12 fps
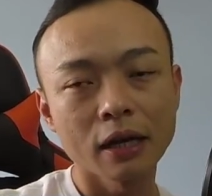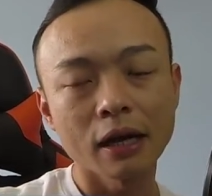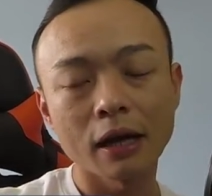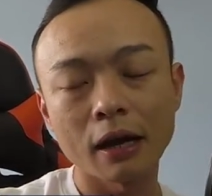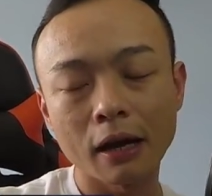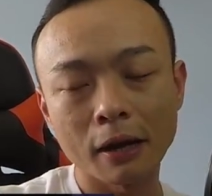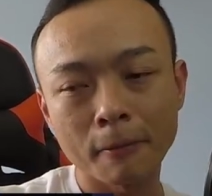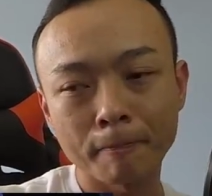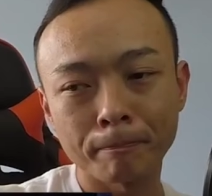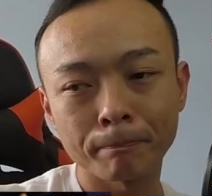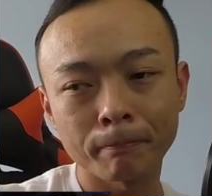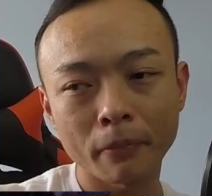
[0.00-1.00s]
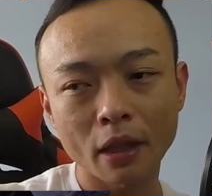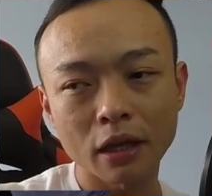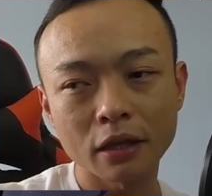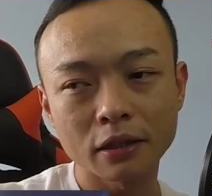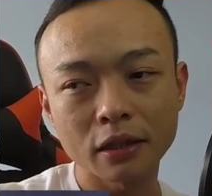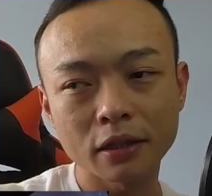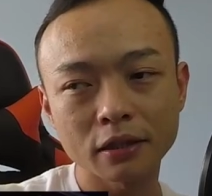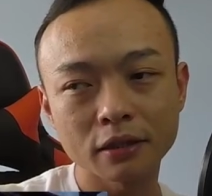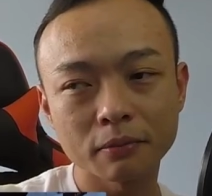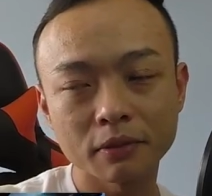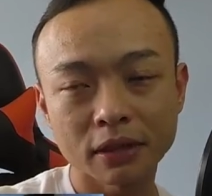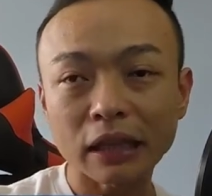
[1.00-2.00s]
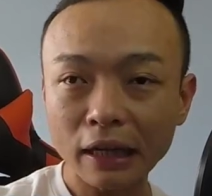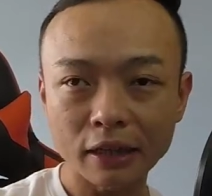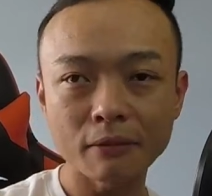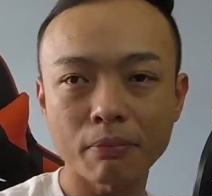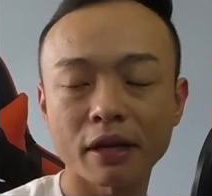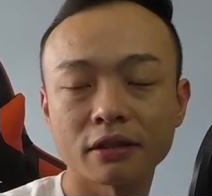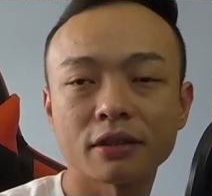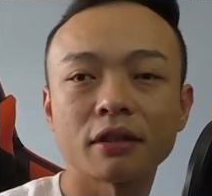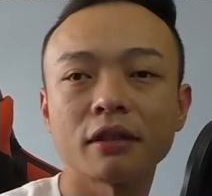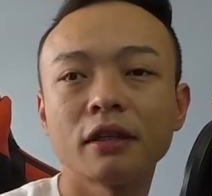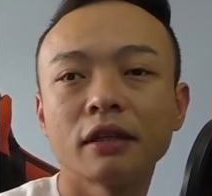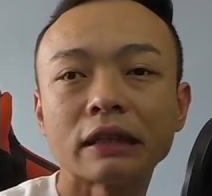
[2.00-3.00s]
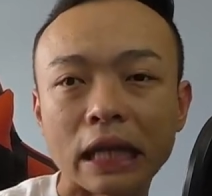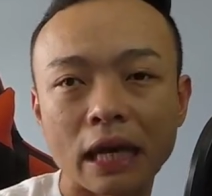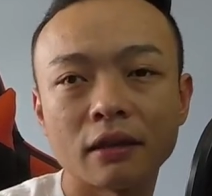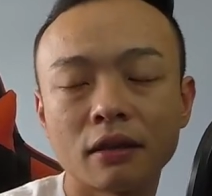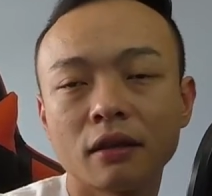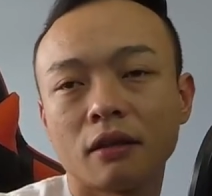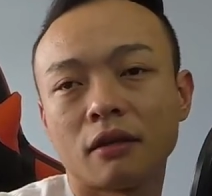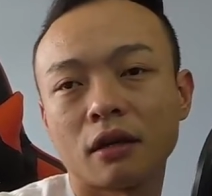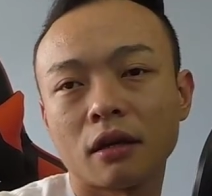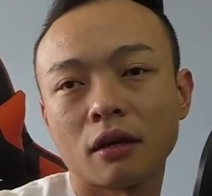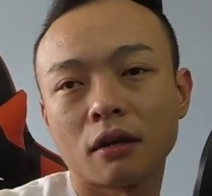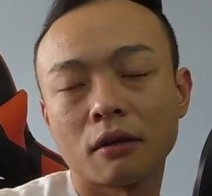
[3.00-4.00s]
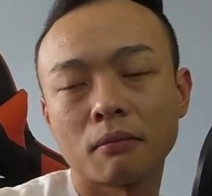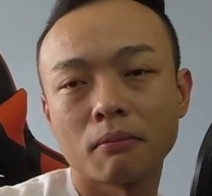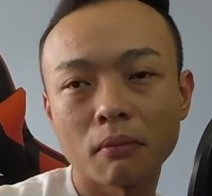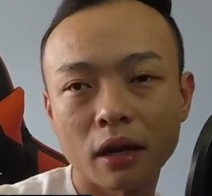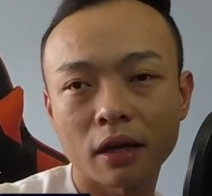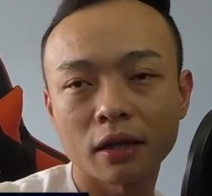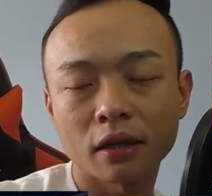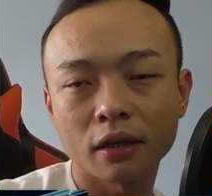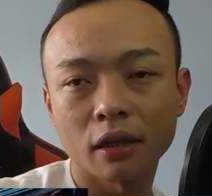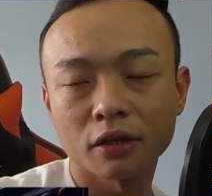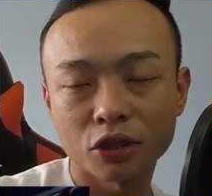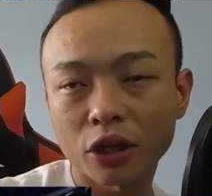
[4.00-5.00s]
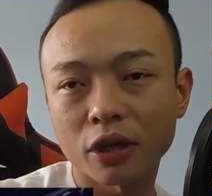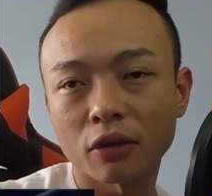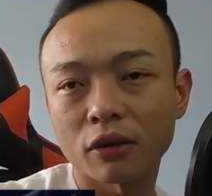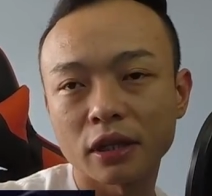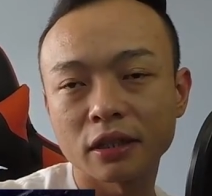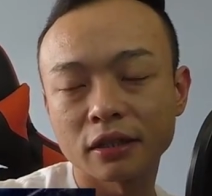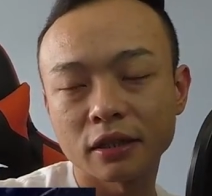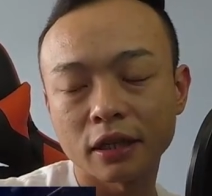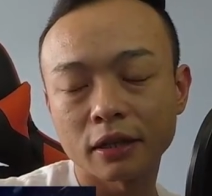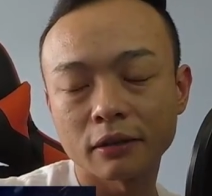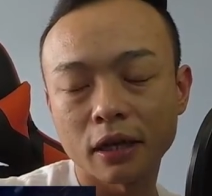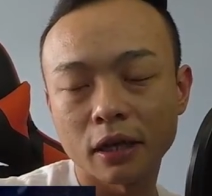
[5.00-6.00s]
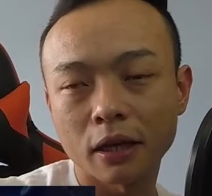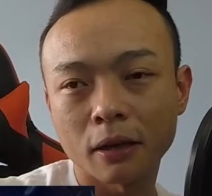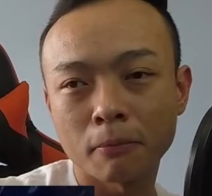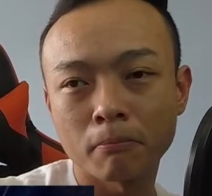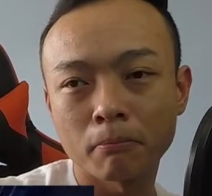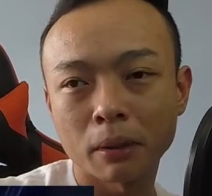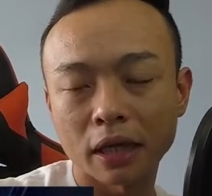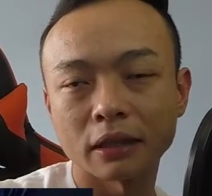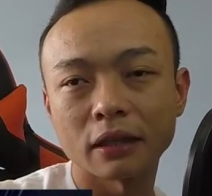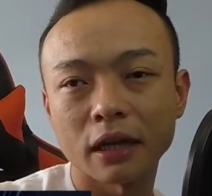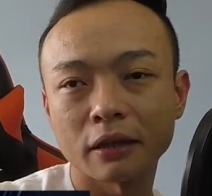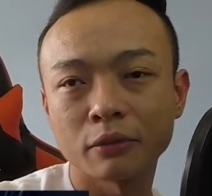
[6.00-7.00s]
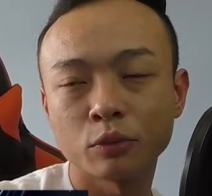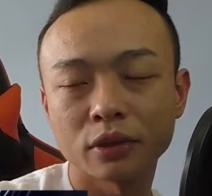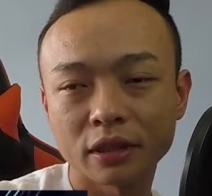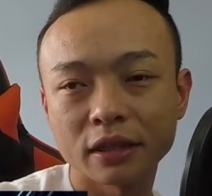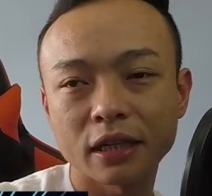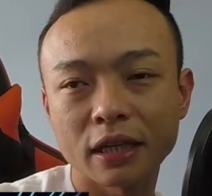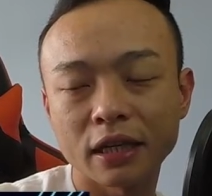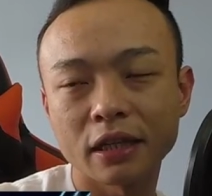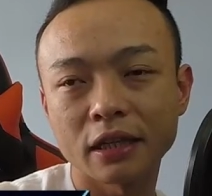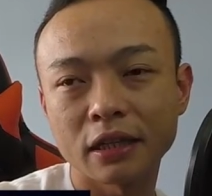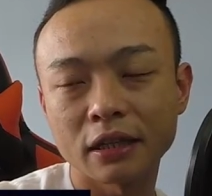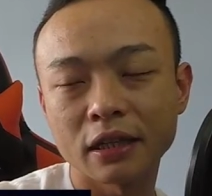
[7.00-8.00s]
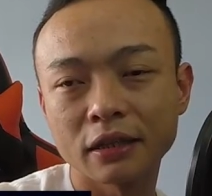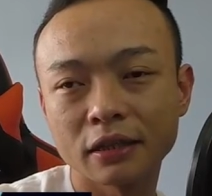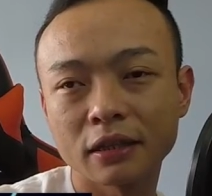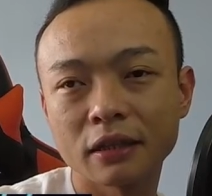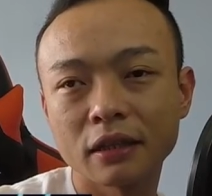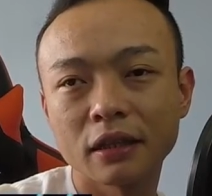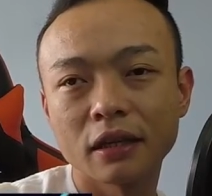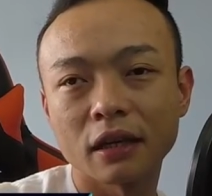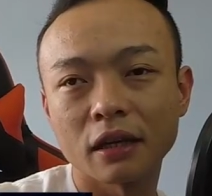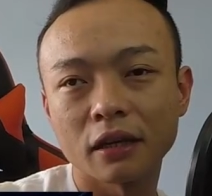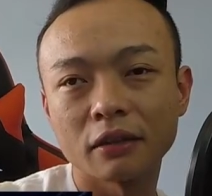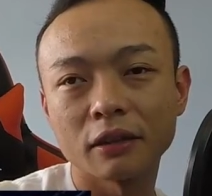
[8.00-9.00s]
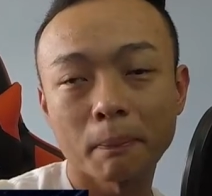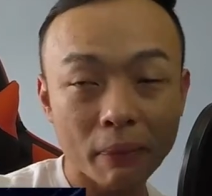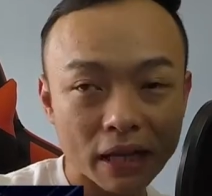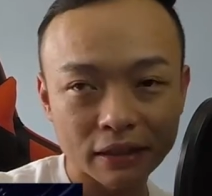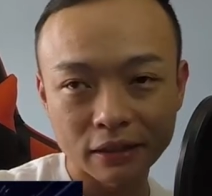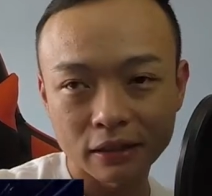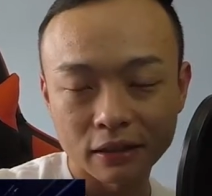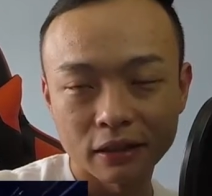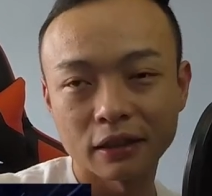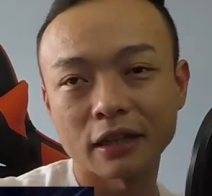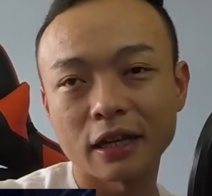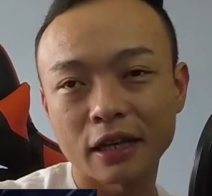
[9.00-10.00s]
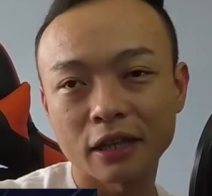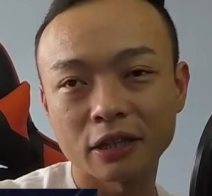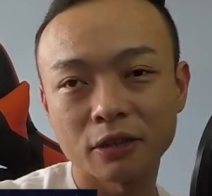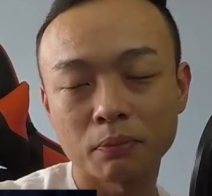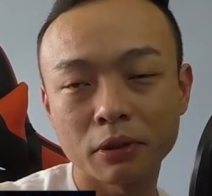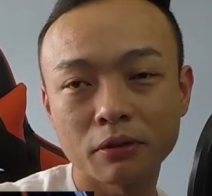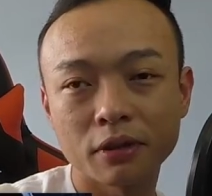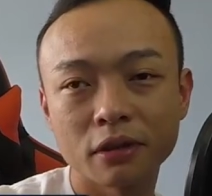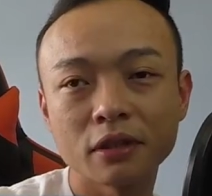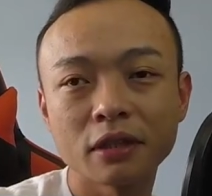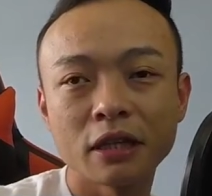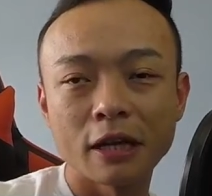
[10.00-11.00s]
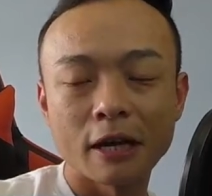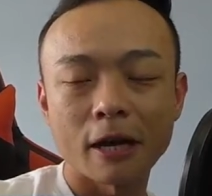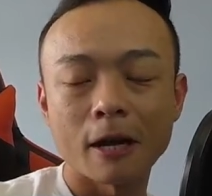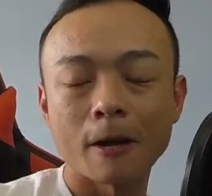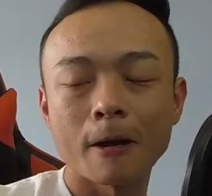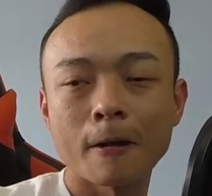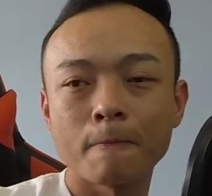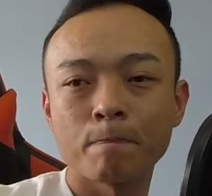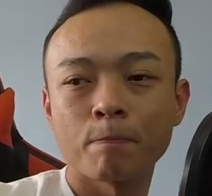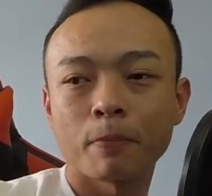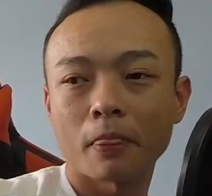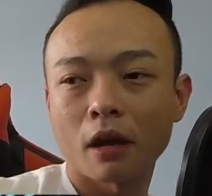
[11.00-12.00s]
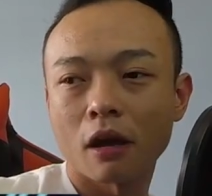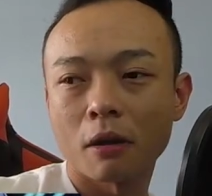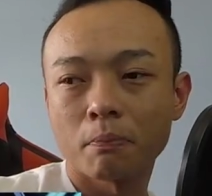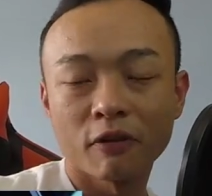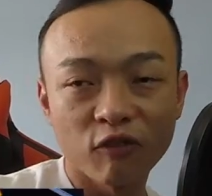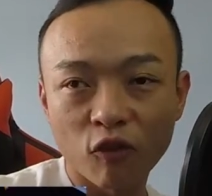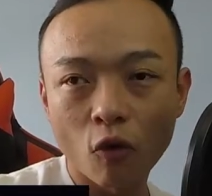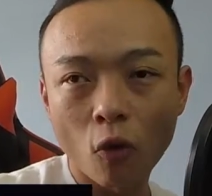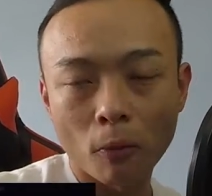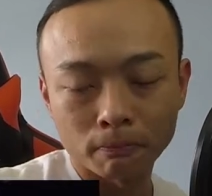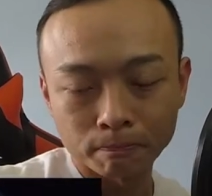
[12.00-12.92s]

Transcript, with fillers: Um, it is slightly better than uh, my uh, Shinecon headset, uh, but I would say it isn't uh, the best that I experienced um, uh, before.